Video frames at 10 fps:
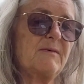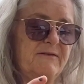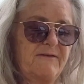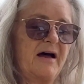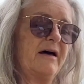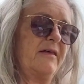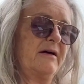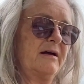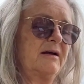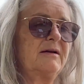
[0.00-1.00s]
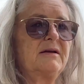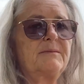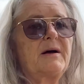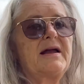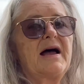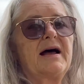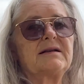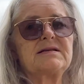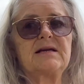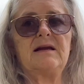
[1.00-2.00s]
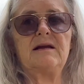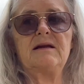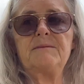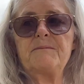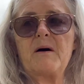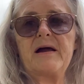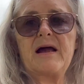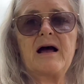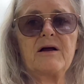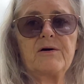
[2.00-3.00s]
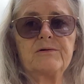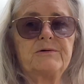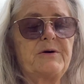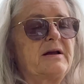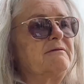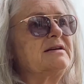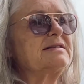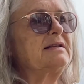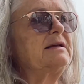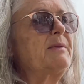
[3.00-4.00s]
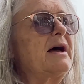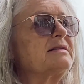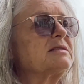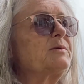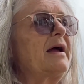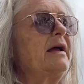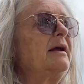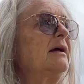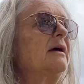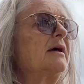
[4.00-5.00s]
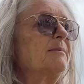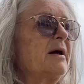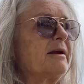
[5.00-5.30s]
my father, my auntie, my uncle who had recently passed away, my